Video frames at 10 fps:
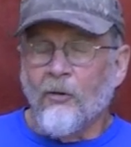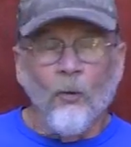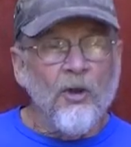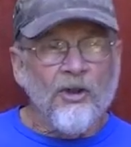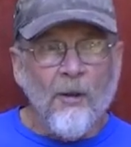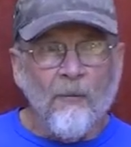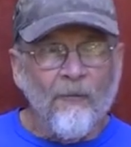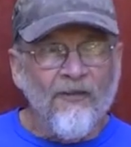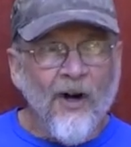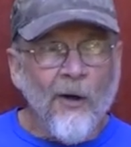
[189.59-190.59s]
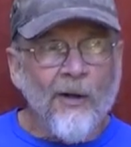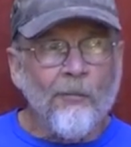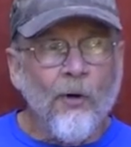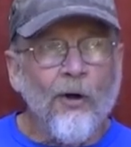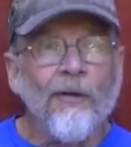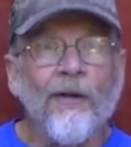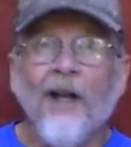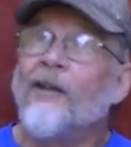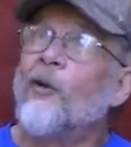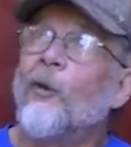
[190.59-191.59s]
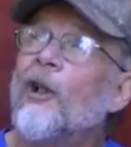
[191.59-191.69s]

It's a very important thing that we're